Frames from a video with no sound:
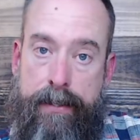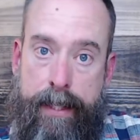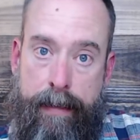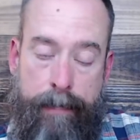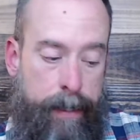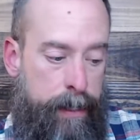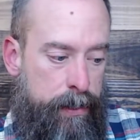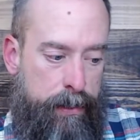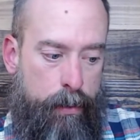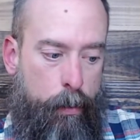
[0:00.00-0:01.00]
even
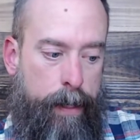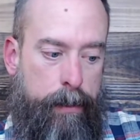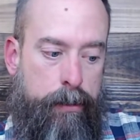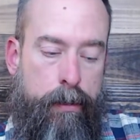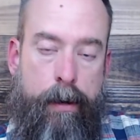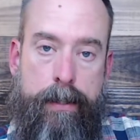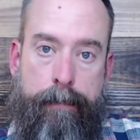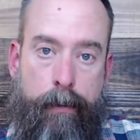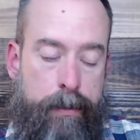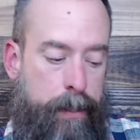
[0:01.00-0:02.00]
is the way this starts in
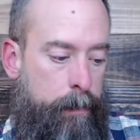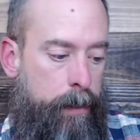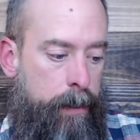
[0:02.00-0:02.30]
1 Timothy